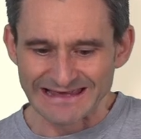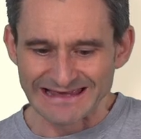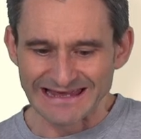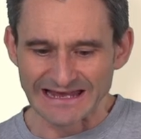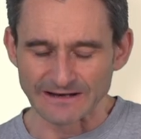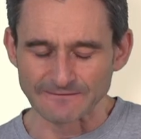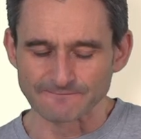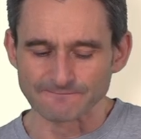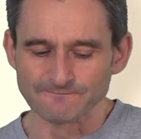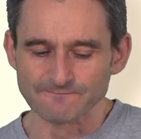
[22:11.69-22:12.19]

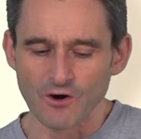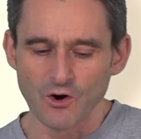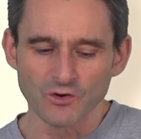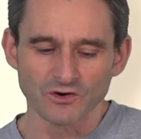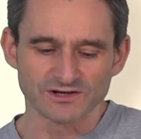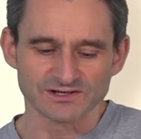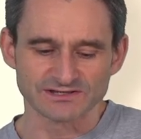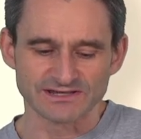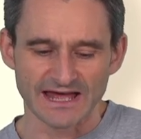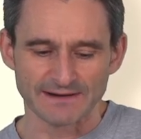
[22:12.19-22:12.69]

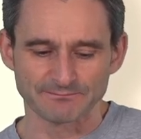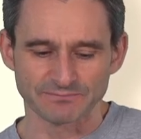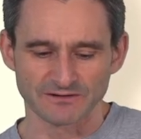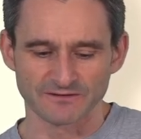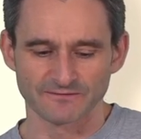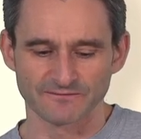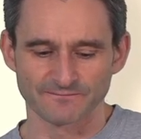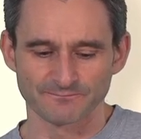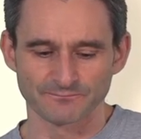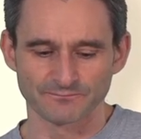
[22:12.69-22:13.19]
invokes that
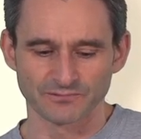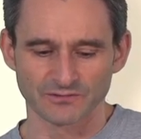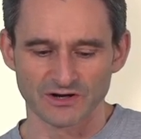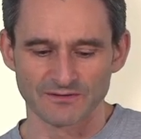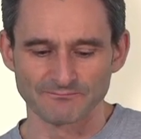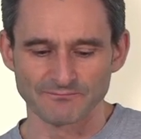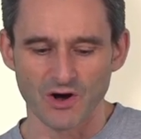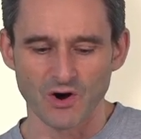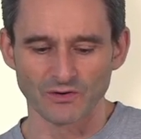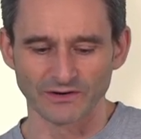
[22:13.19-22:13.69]

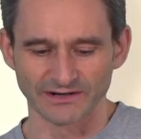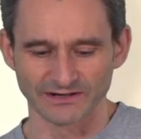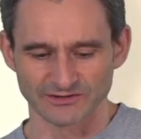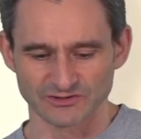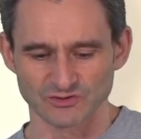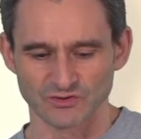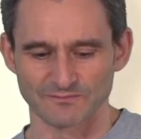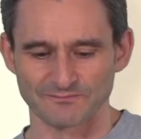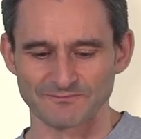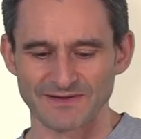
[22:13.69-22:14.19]
component.
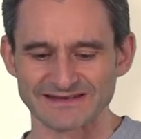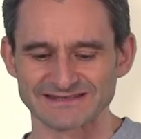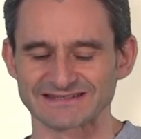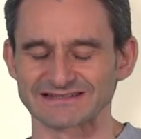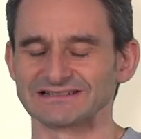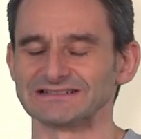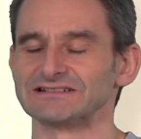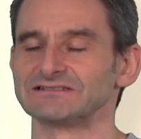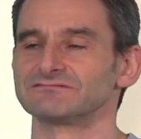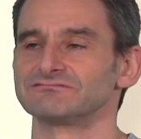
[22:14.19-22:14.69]
So it
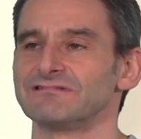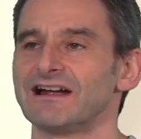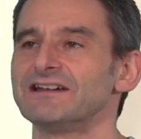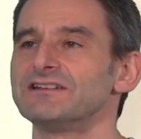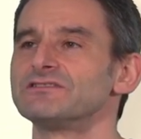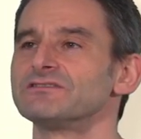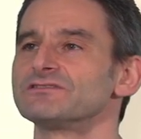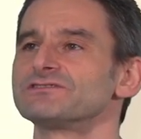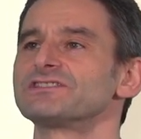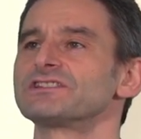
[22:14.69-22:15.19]
basically
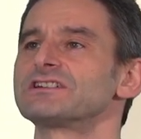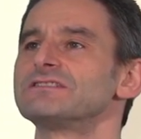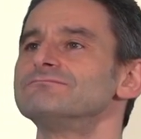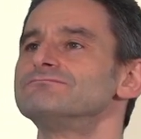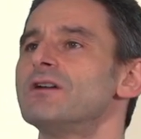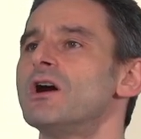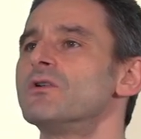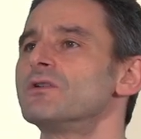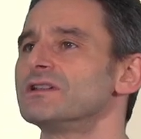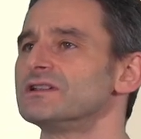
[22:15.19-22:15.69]
renders the
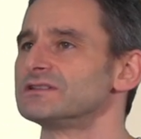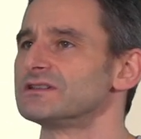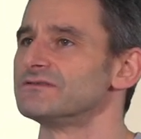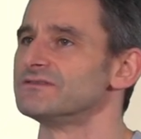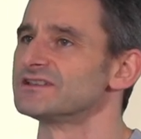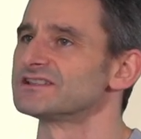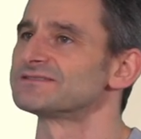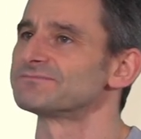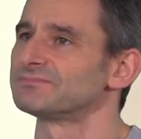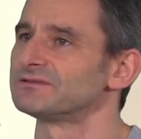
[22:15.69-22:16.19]
component in
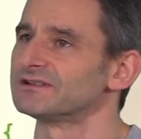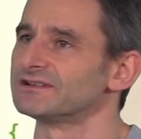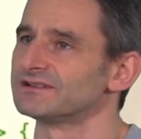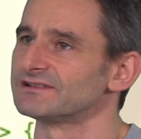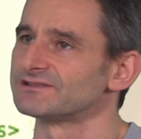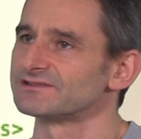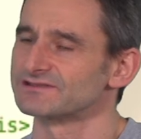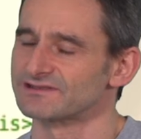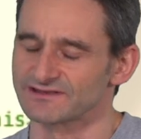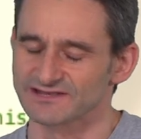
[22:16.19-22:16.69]
this
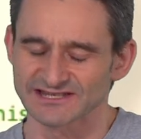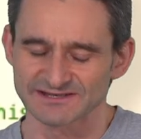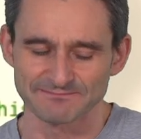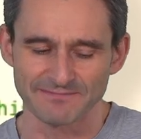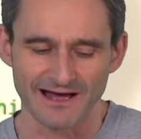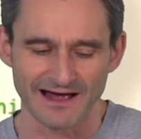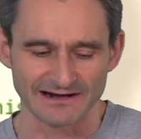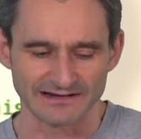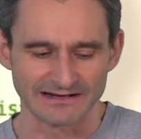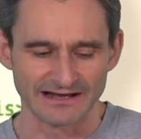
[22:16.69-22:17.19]
place, this
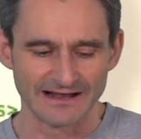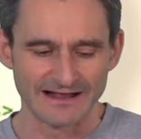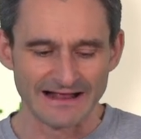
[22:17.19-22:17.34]
spot.